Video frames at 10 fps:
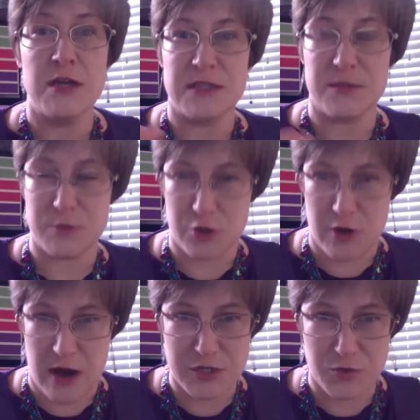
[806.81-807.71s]

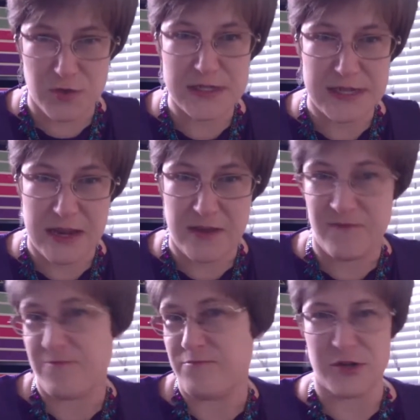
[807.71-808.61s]
subscribed to receive.
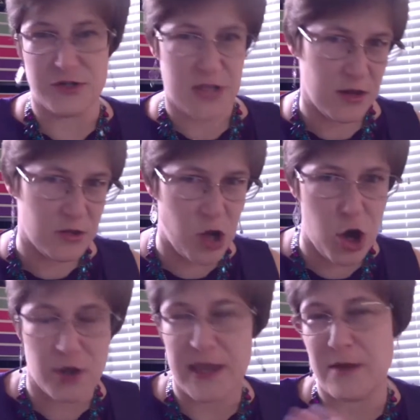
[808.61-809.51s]
There's not a
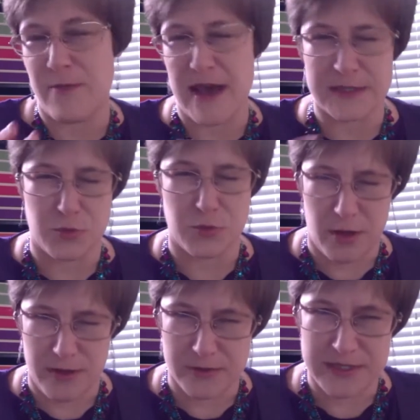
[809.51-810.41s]
login, password, all
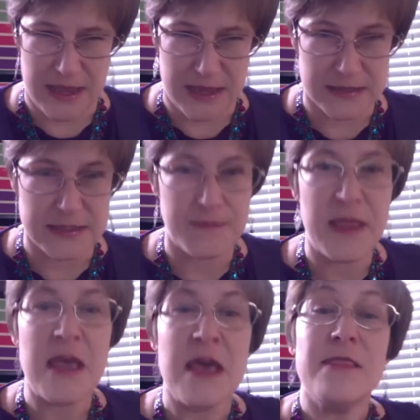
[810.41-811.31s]
those things.
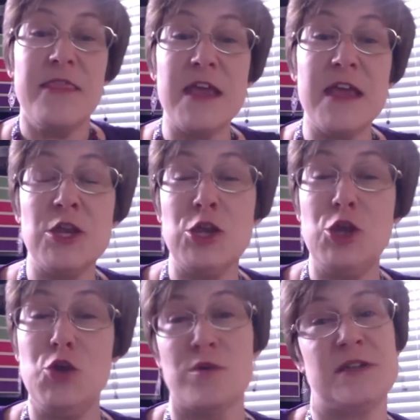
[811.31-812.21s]
Then you
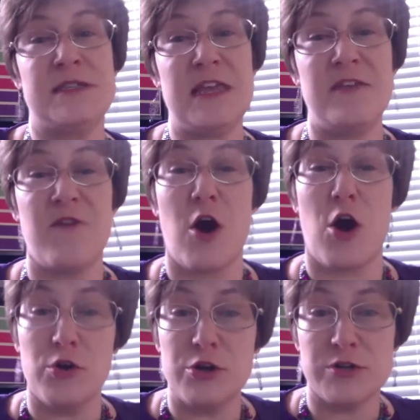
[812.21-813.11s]
receive
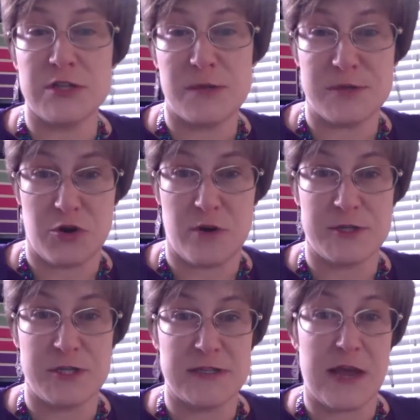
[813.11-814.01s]
all your
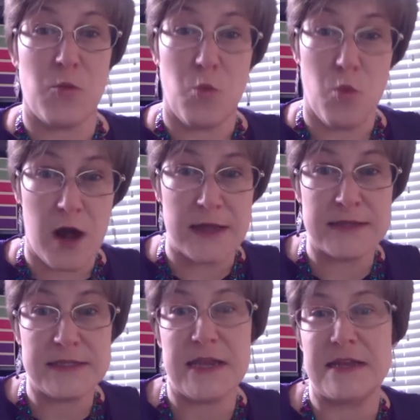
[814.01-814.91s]
subscriptions at
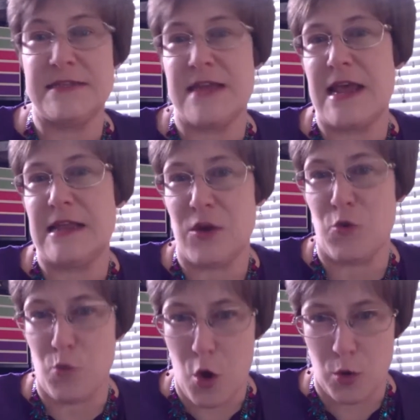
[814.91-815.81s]
once in a daily
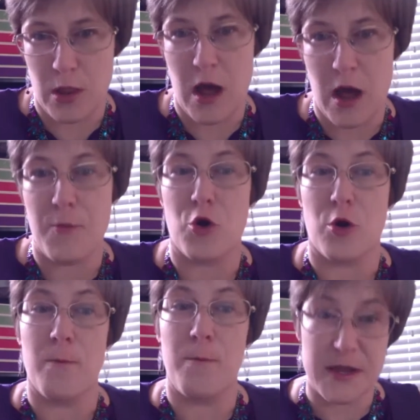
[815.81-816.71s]
roll-up or
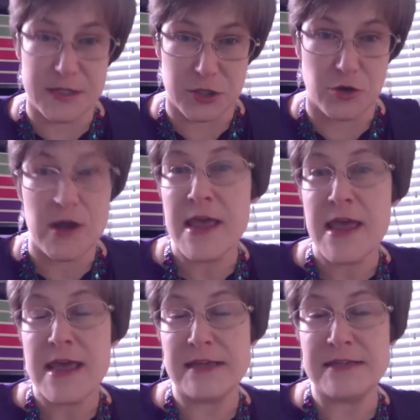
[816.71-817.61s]
bundle
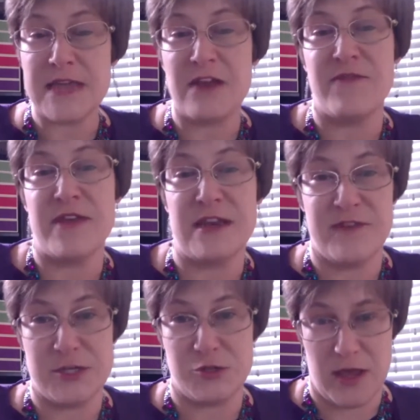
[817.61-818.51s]
instead of
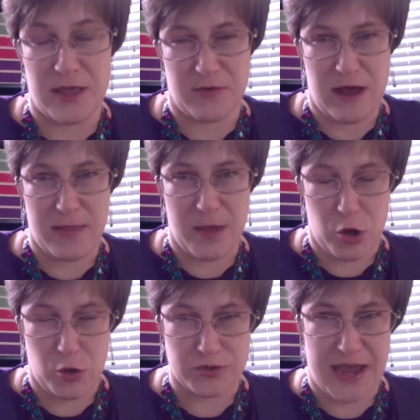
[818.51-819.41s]
individually throughout the
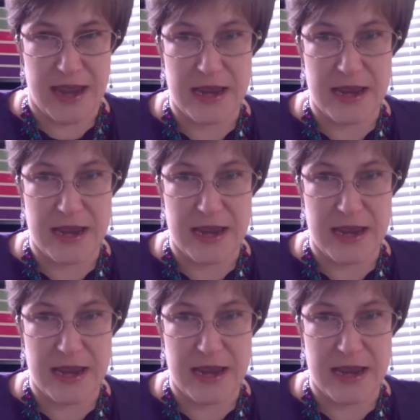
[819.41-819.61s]
whole day.